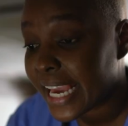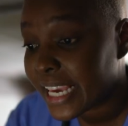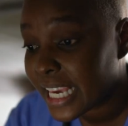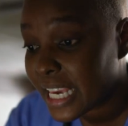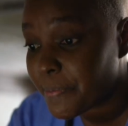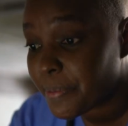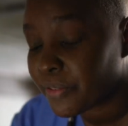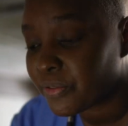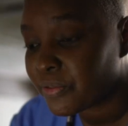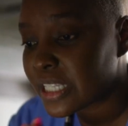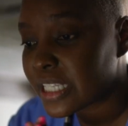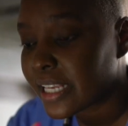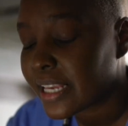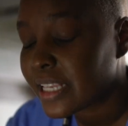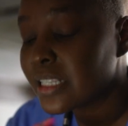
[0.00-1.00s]
and
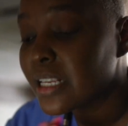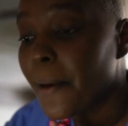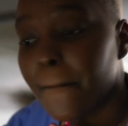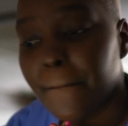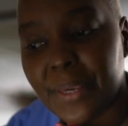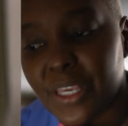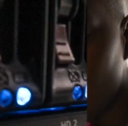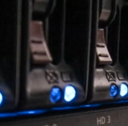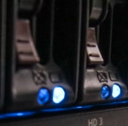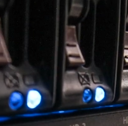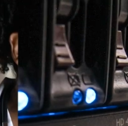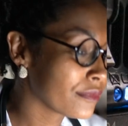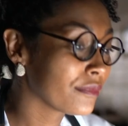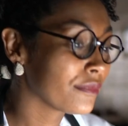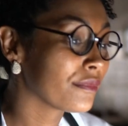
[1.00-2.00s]
providers to each other.
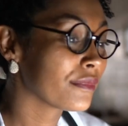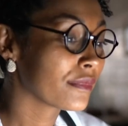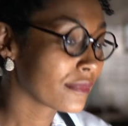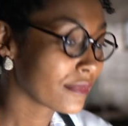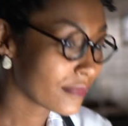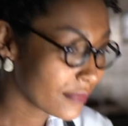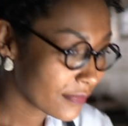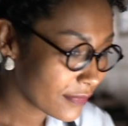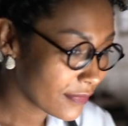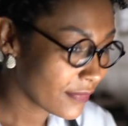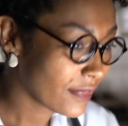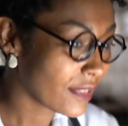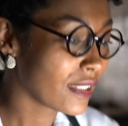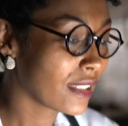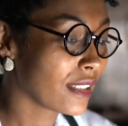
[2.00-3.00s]
We
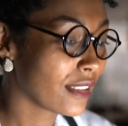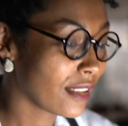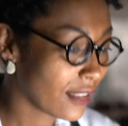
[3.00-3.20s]
understand